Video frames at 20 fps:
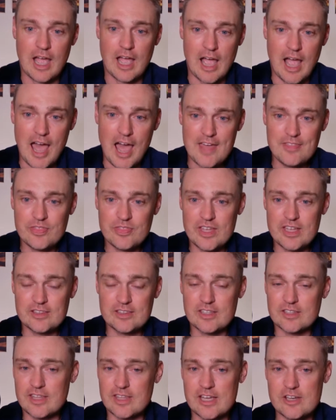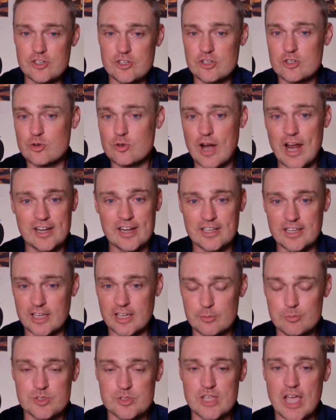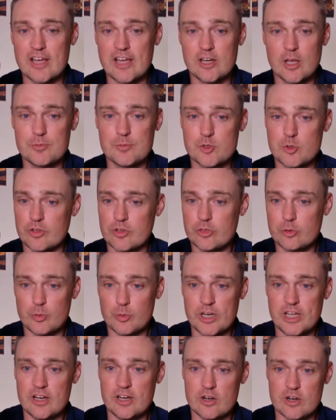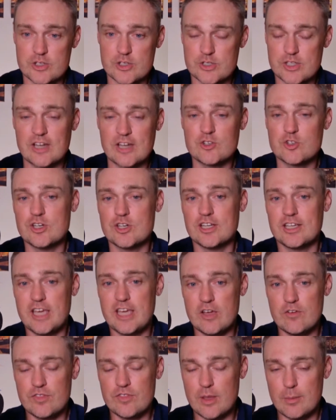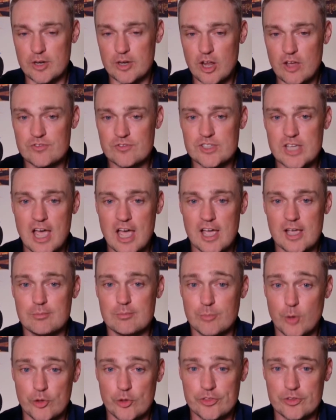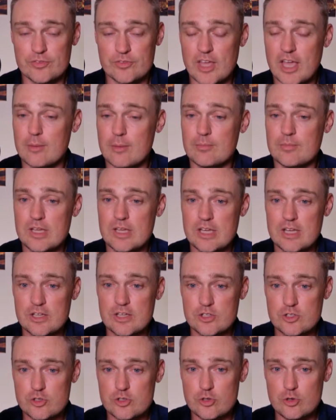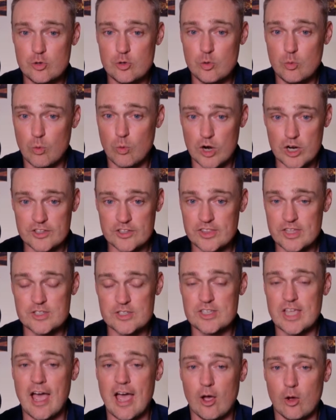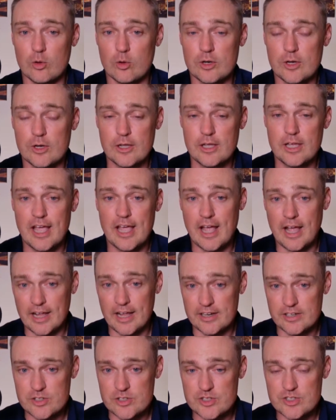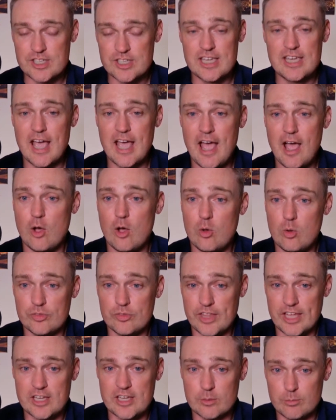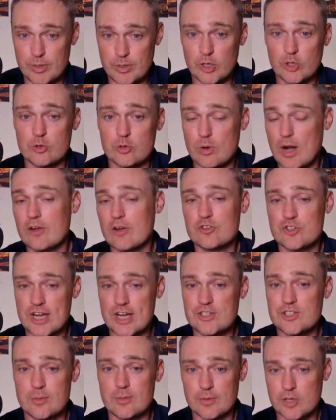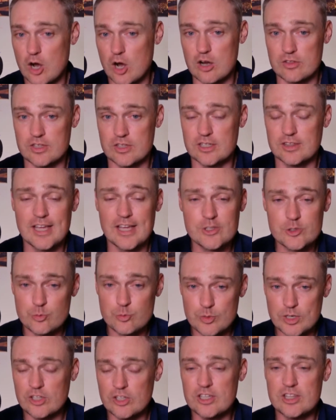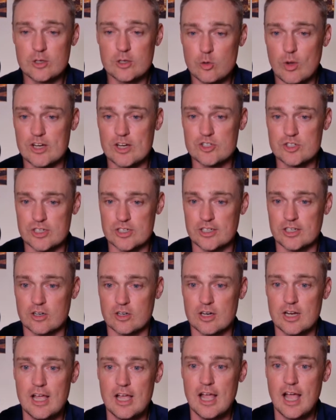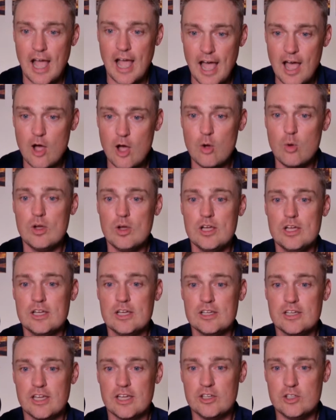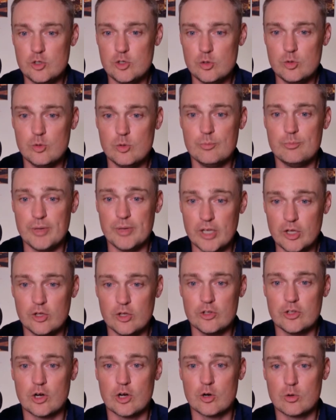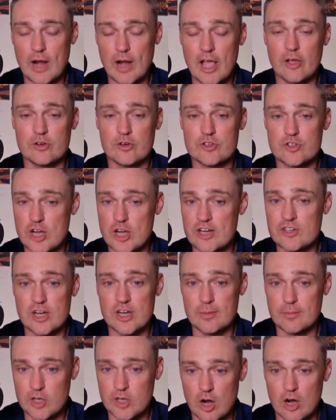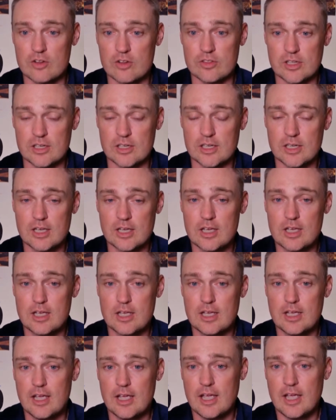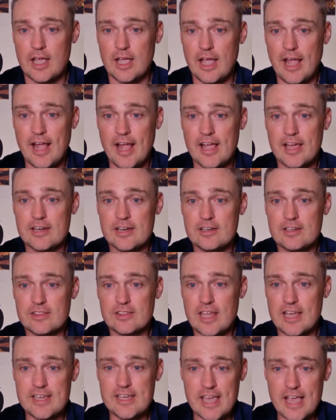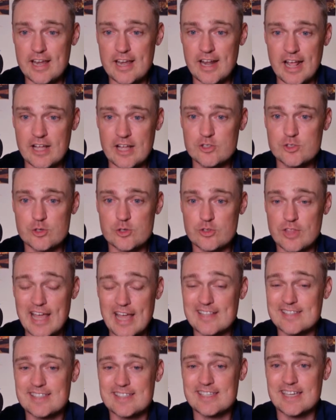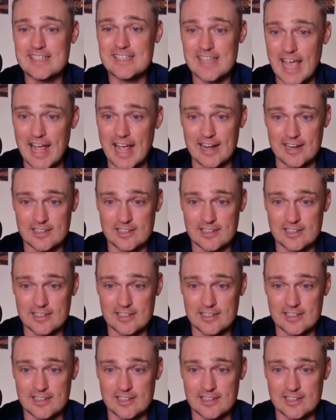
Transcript: I think that they should try to get him signed up to a 3-year extension to give them enough time, both of them, to work this out and see how they can build around JJ McCarthy. That's really the question here. How can you build around JJ McCarthy? And they can't answer that today.